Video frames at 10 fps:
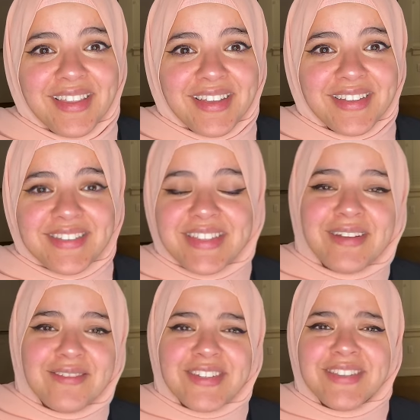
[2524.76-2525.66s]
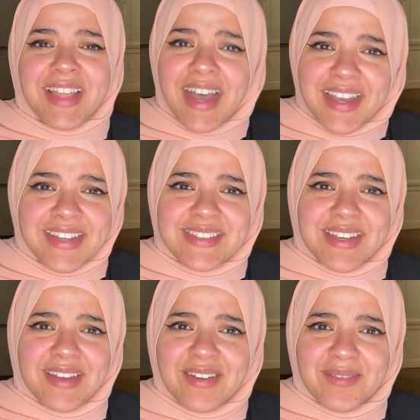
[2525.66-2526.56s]
Like, instead of just lying
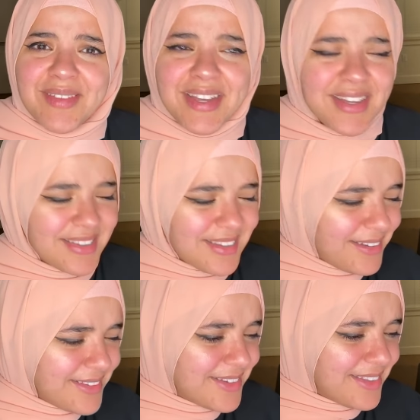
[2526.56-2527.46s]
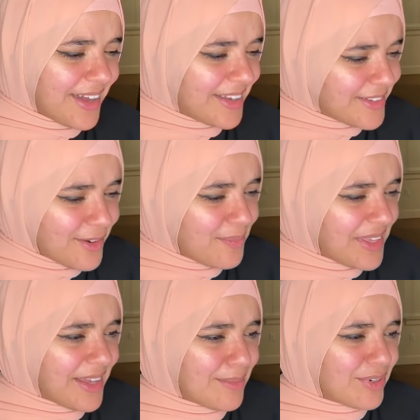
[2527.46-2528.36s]
to him. Don't do that. Don't
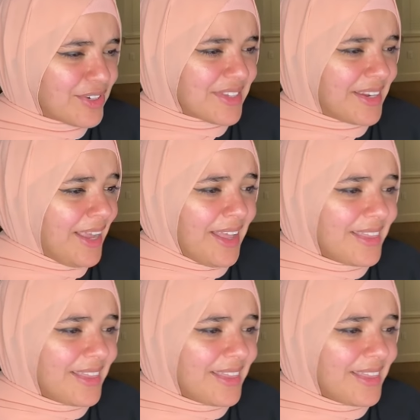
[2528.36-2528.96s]
be that person.